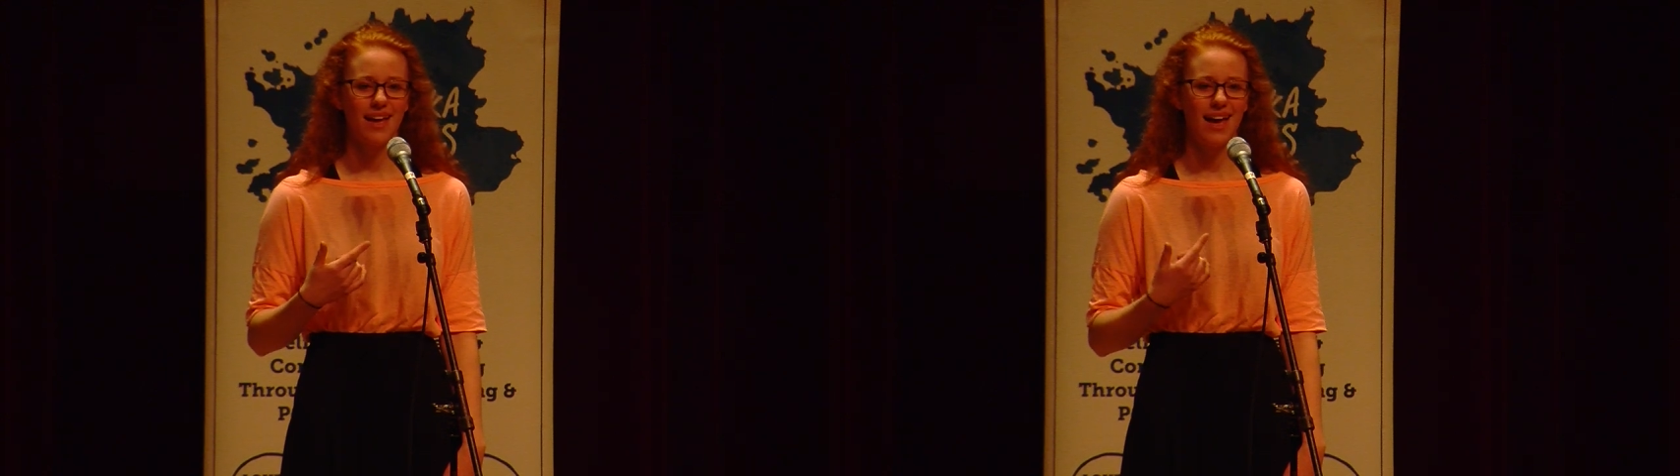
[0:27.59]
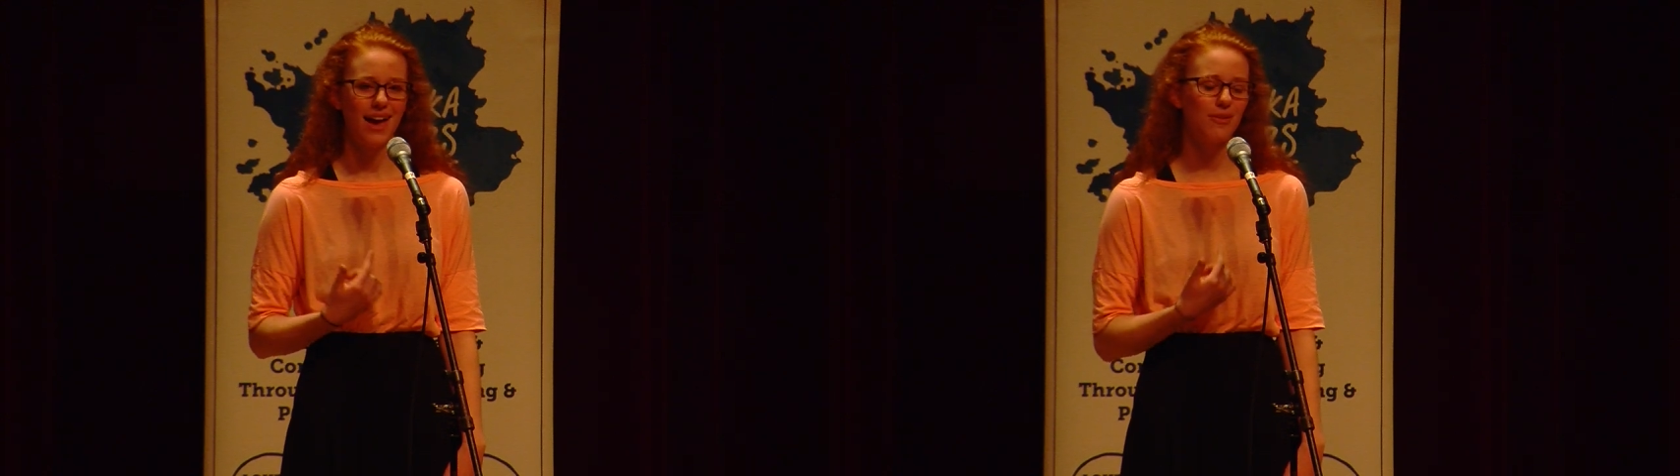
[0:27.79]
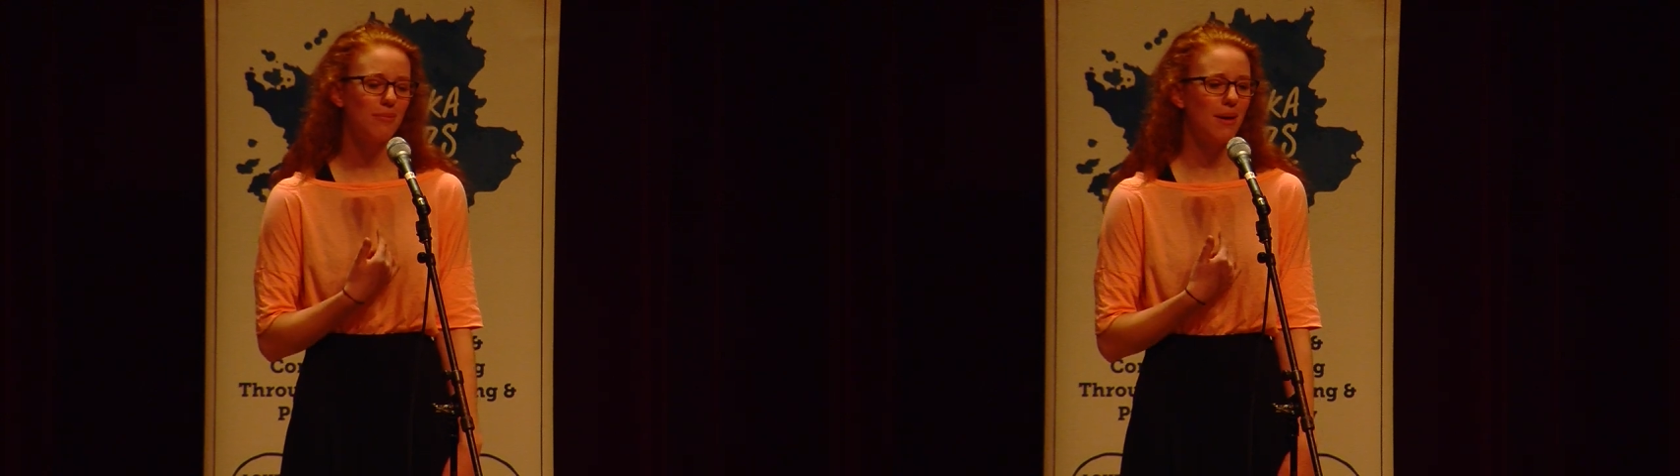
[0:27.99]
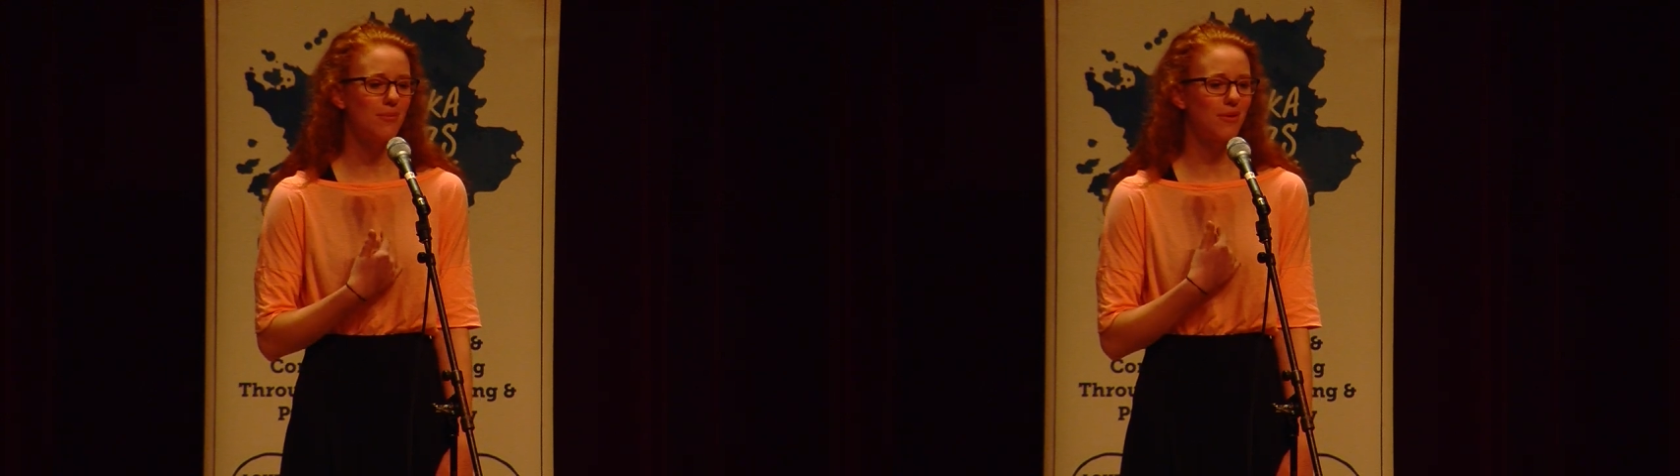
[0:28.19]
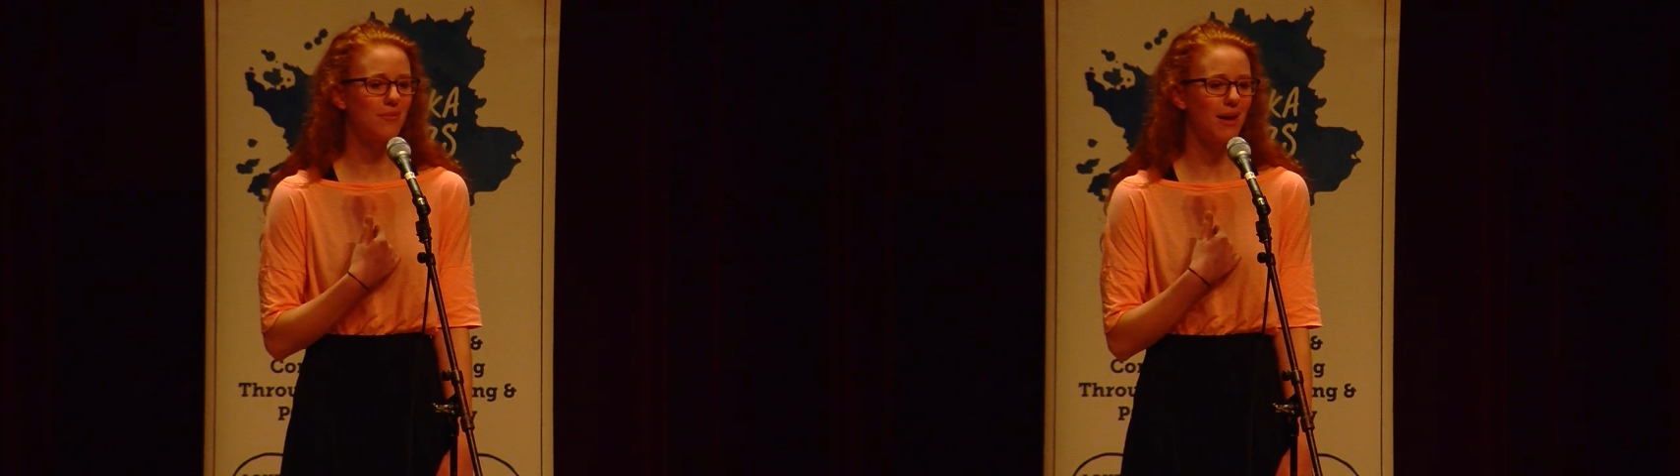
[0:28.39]
I
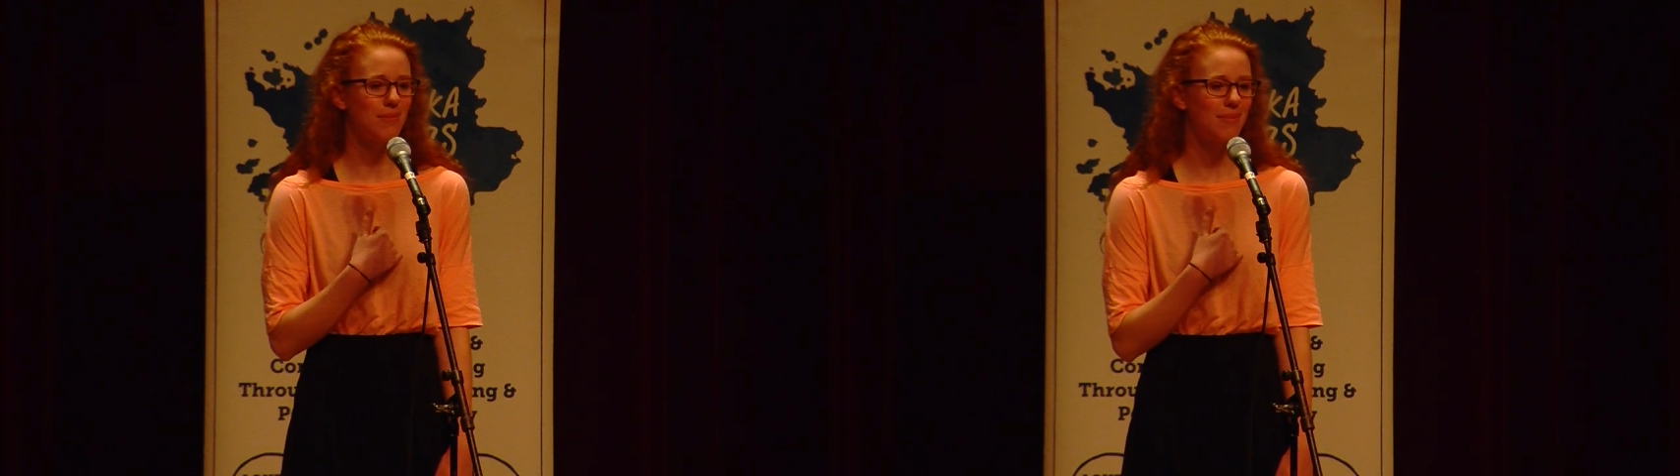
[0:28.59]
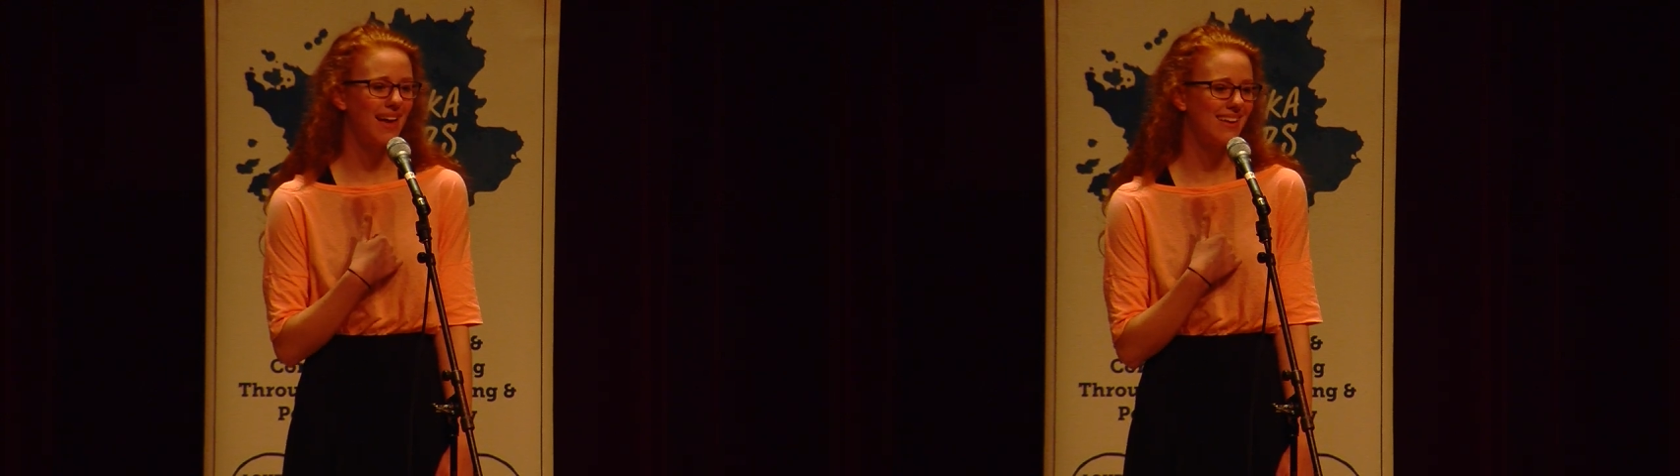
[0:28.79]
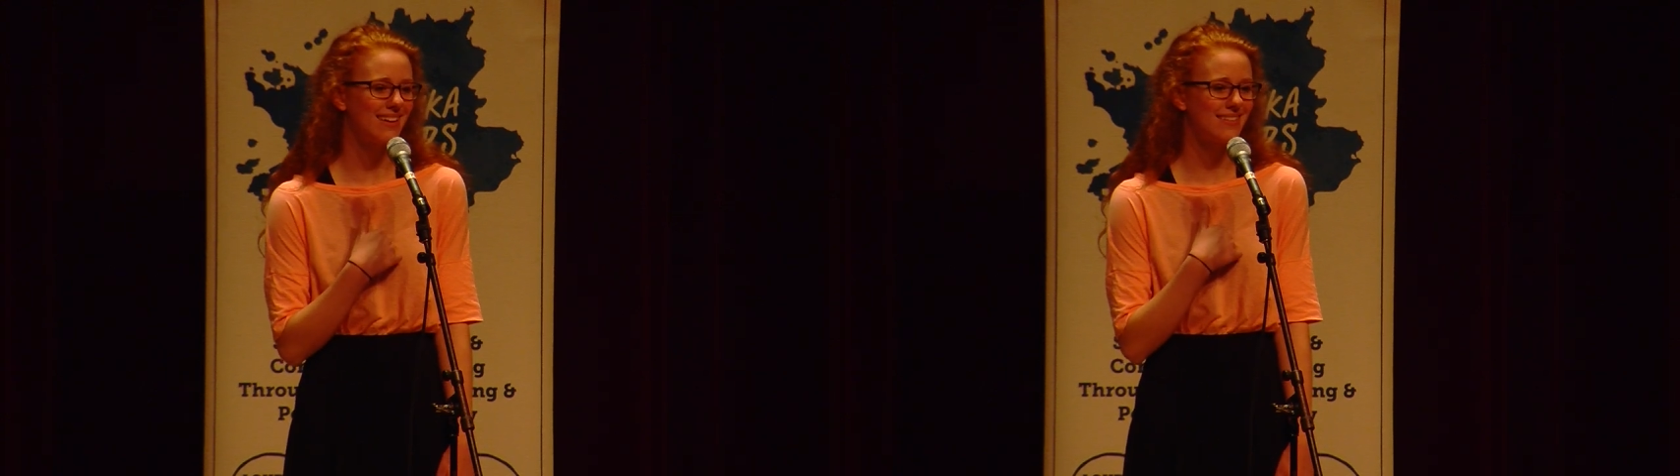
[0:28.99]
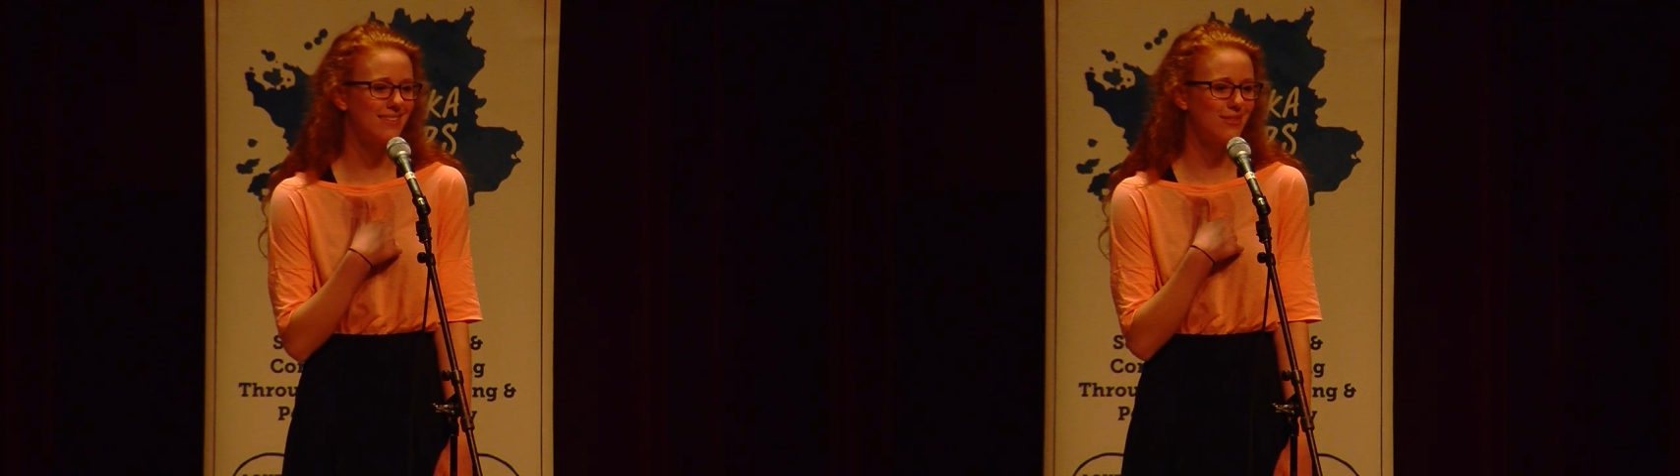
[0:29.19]
remember my panicked,